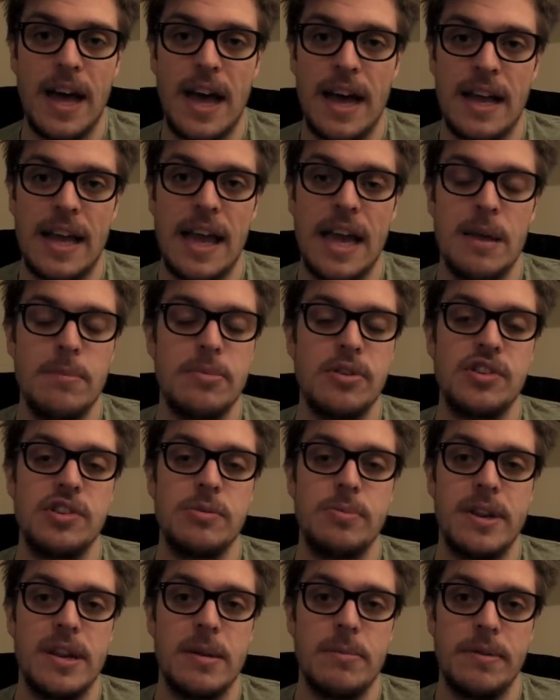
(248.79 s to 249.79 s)
had Kate
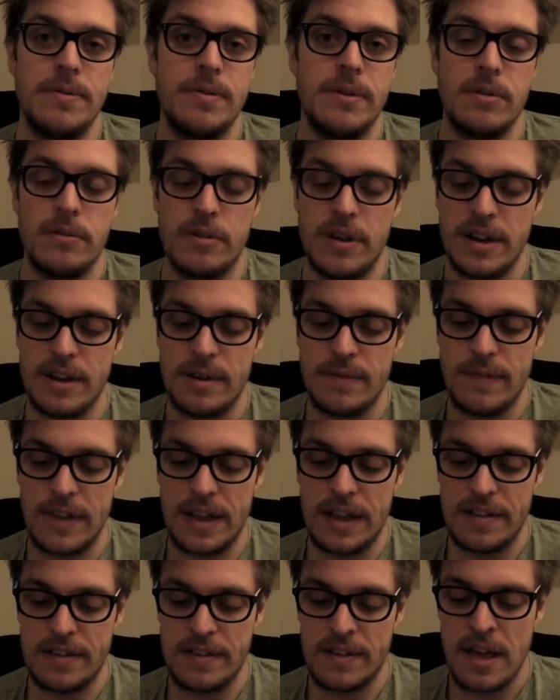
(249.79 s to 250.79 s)
Bishop in it before reading
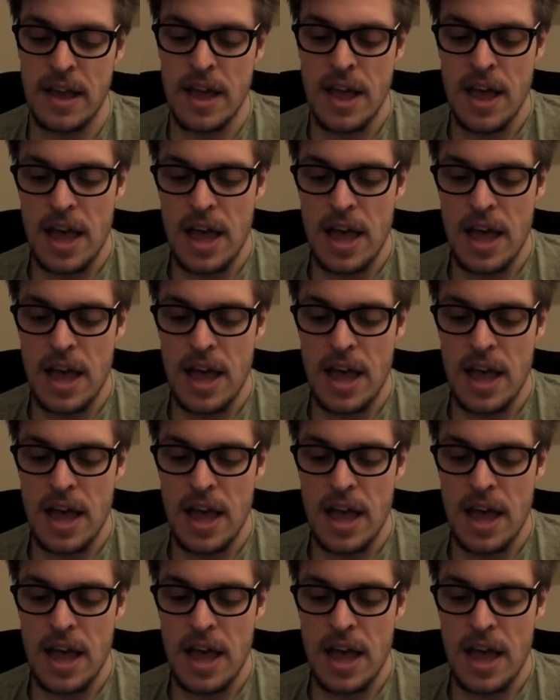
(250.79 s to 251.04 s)
this,